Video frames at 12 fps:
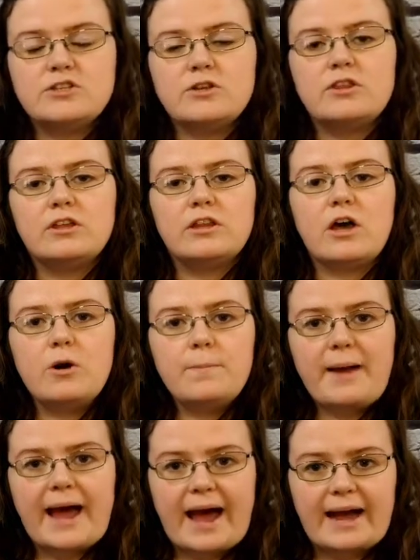So the low
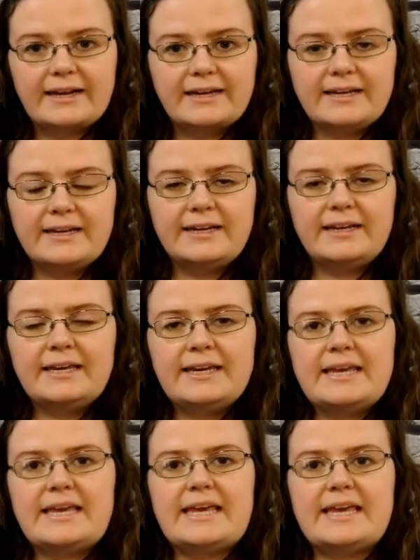back,
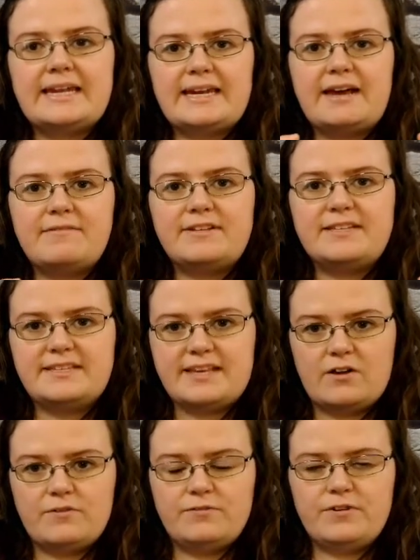in and of
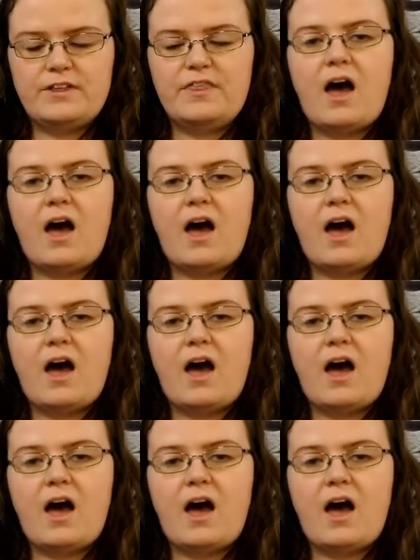itself,